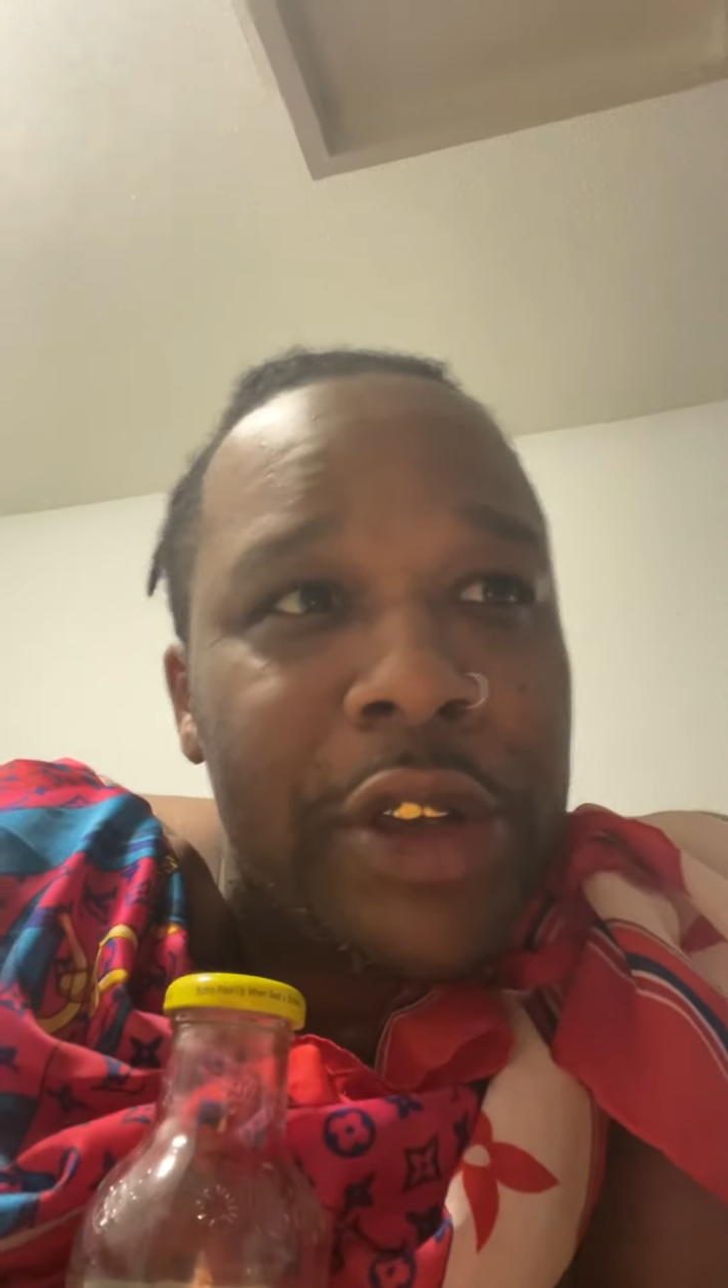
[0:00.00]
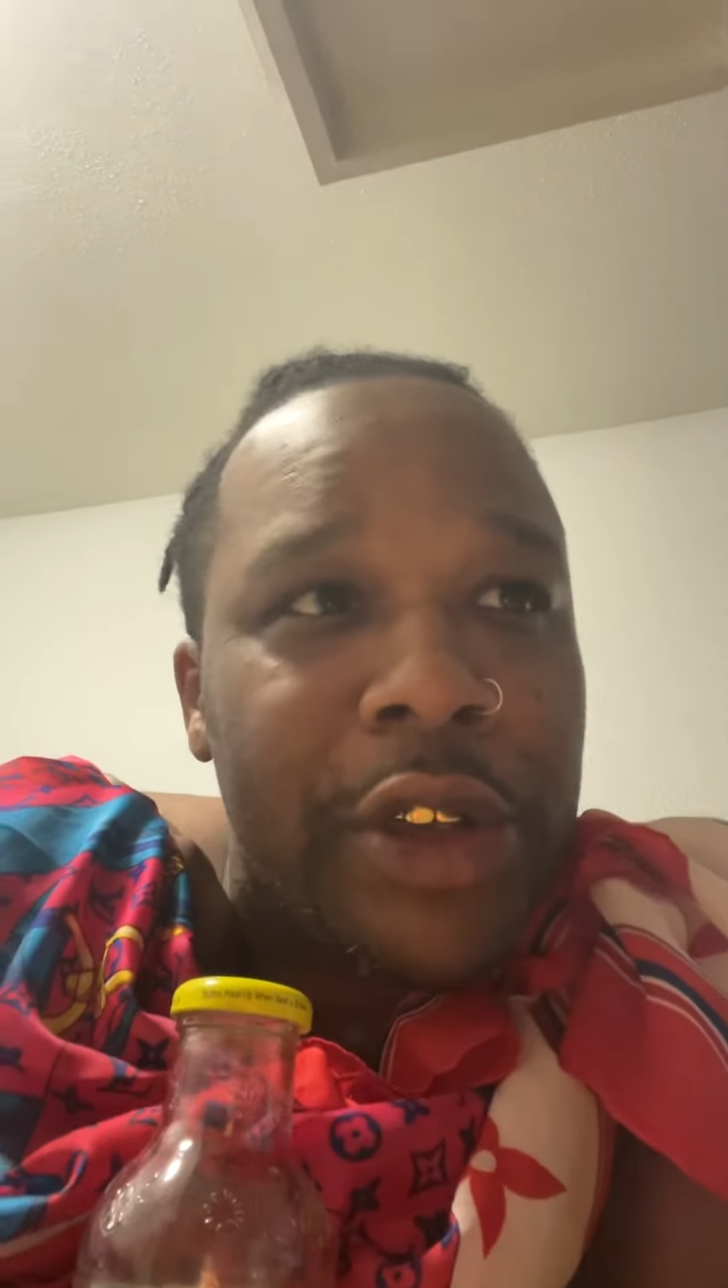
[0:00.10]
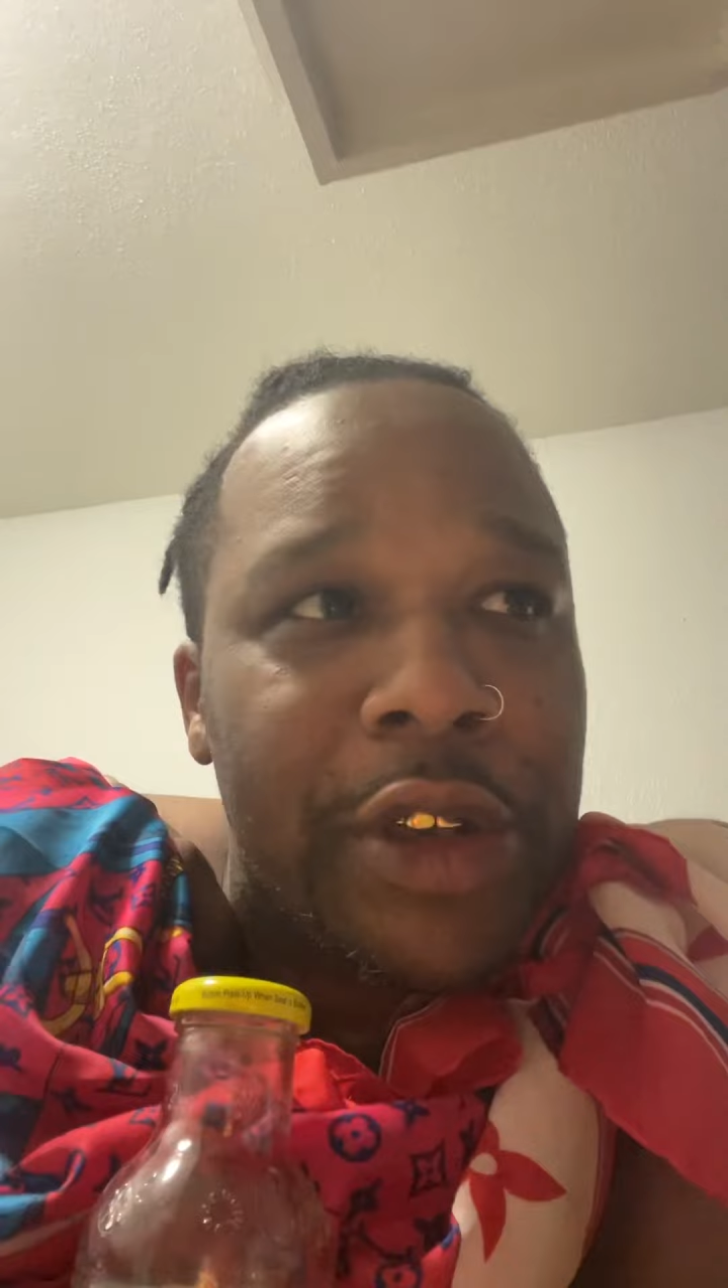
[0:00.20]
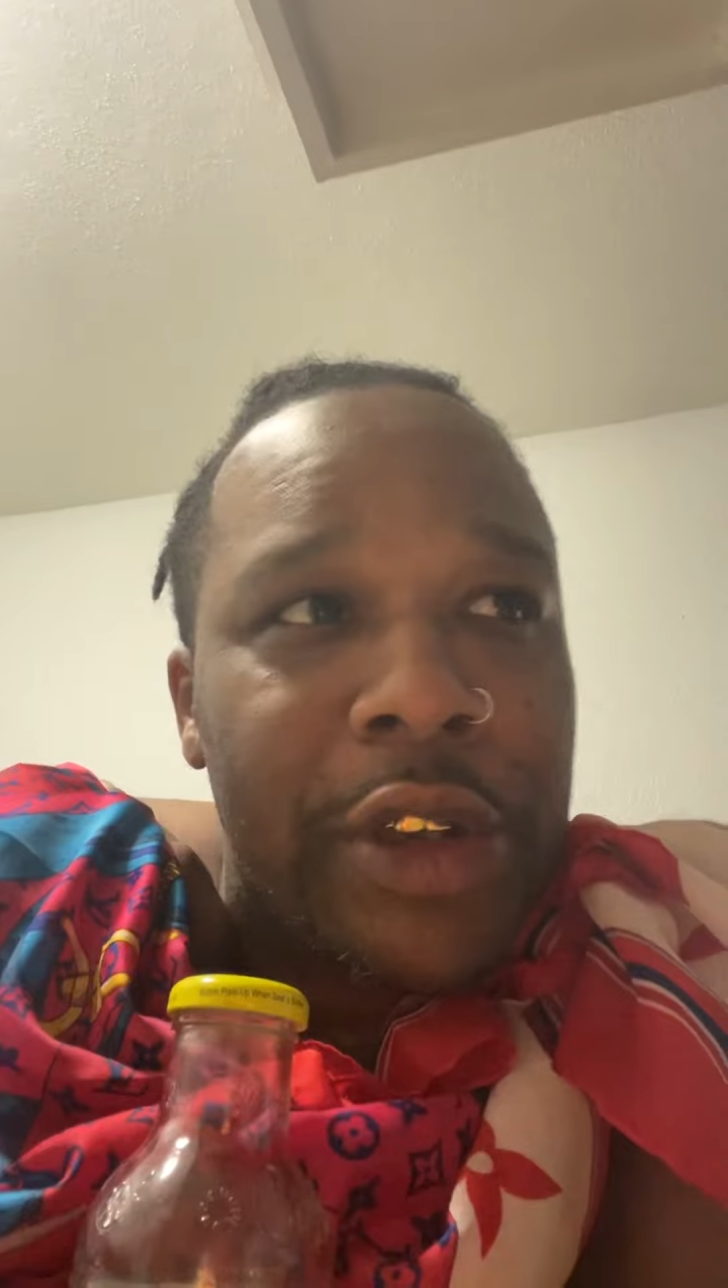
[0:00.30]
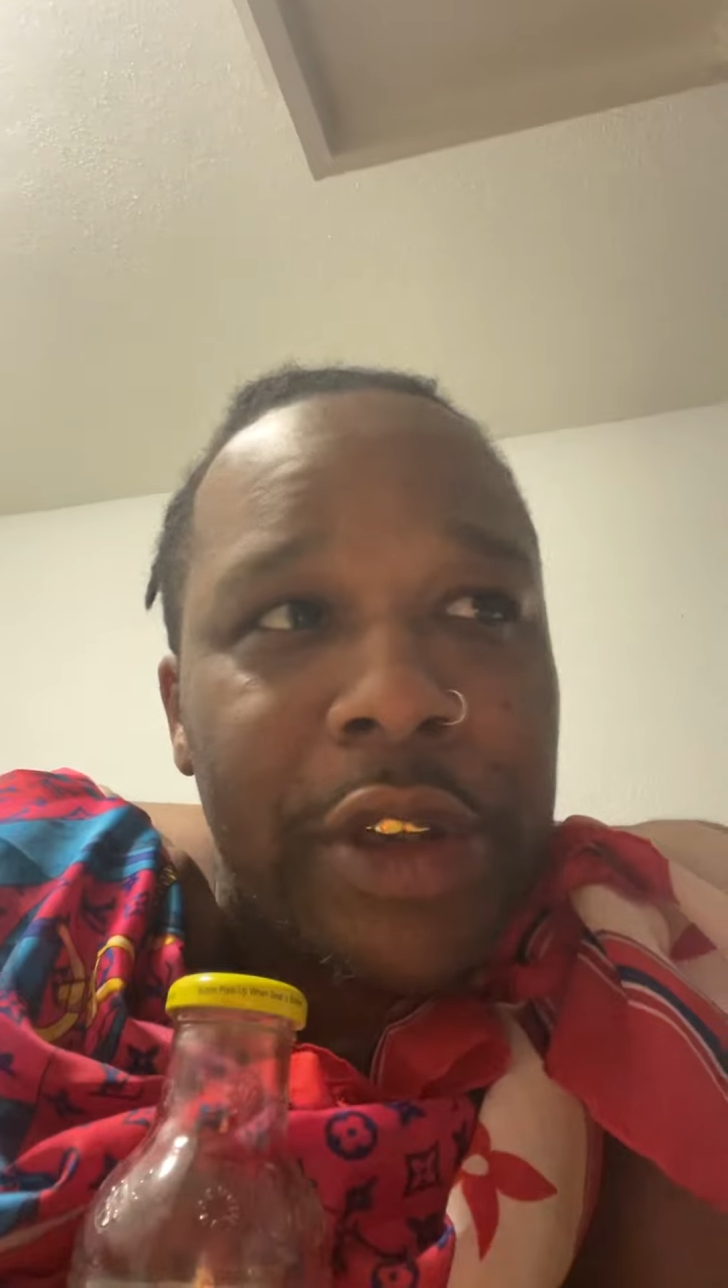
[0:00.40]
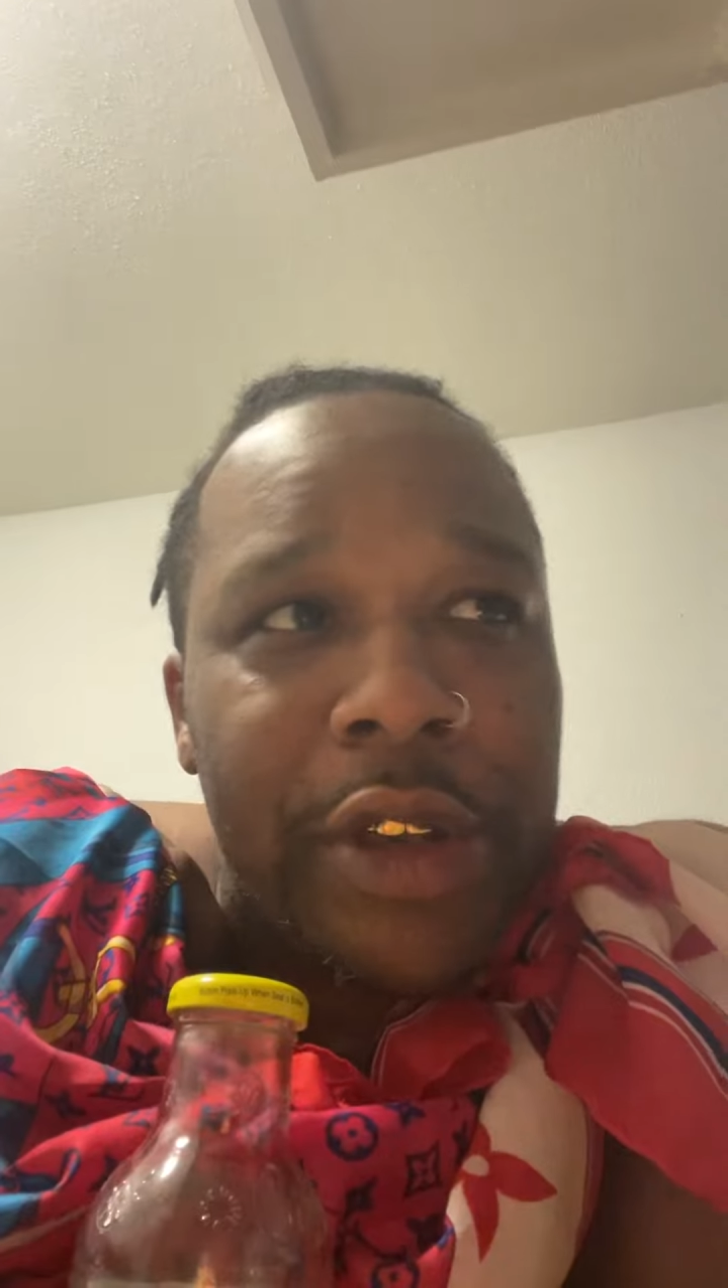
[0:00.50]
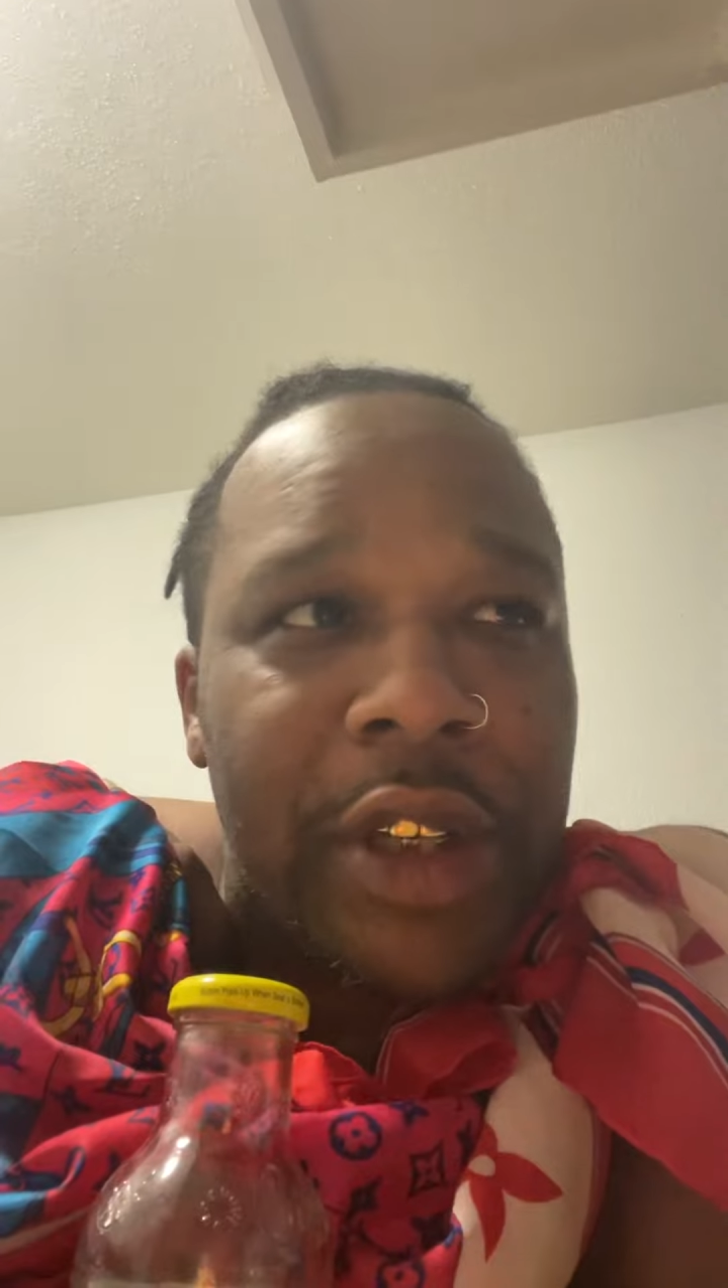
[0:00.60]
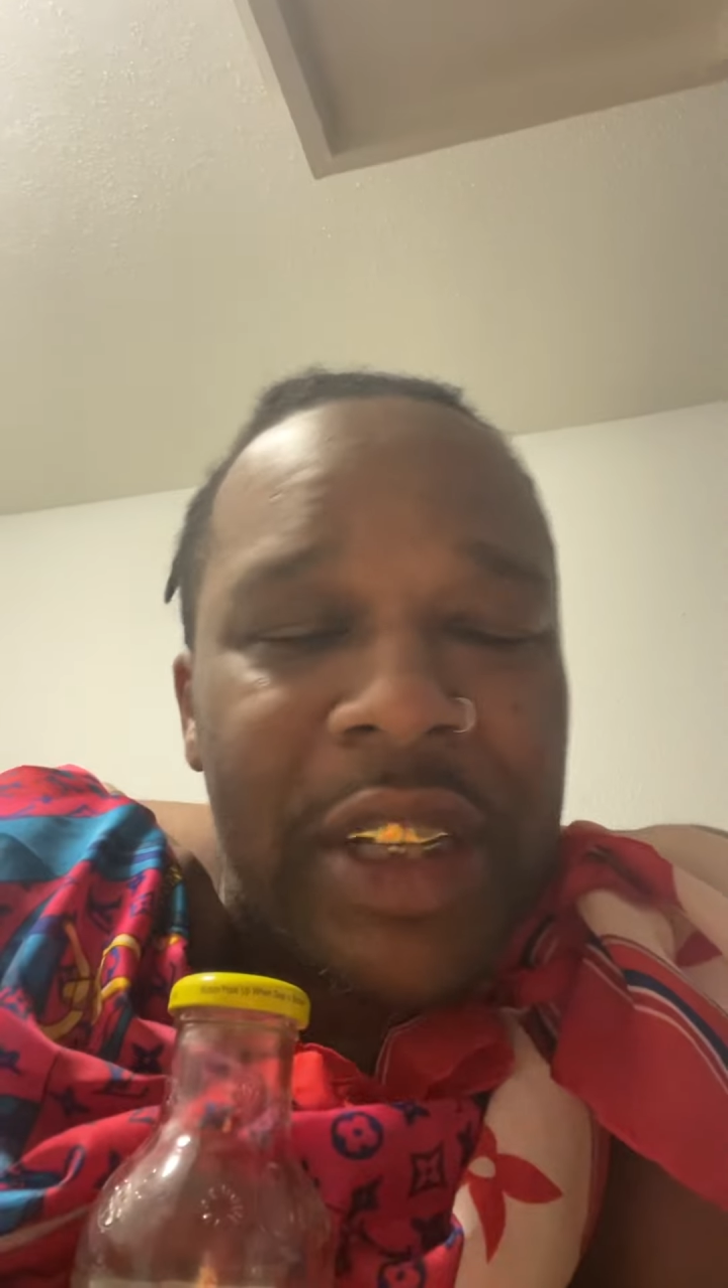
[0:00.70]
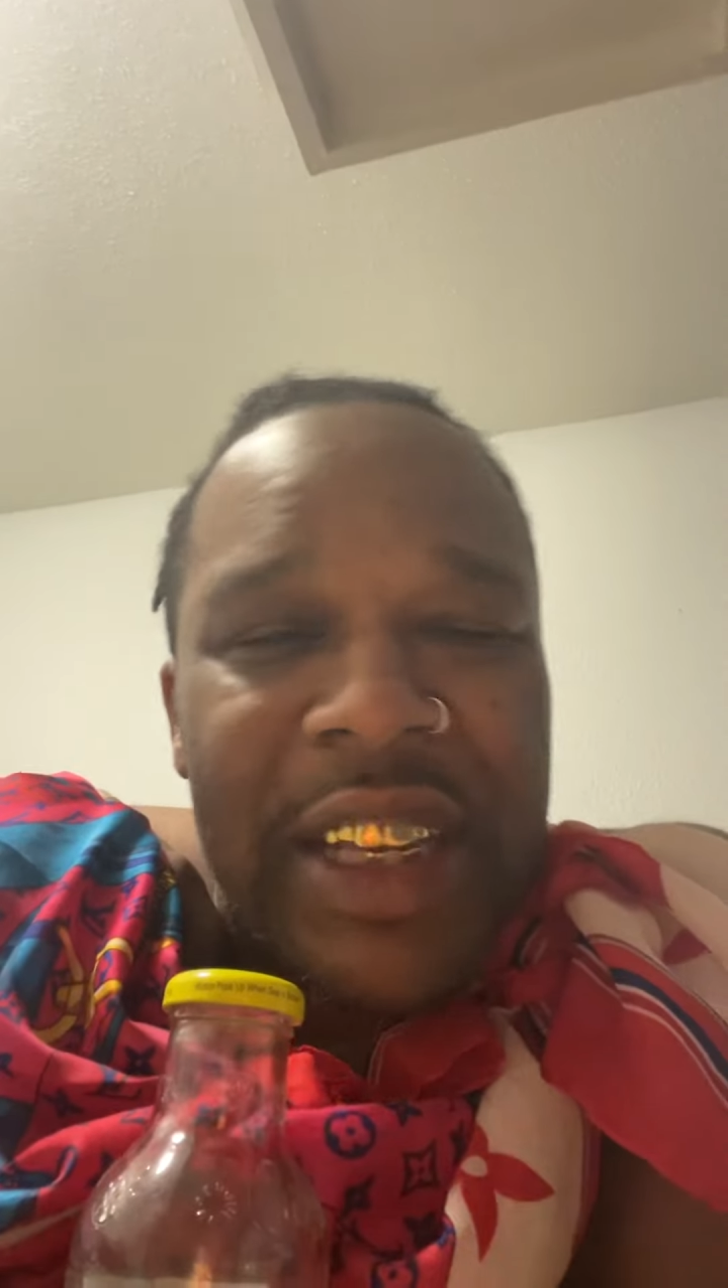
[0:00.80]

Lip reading: the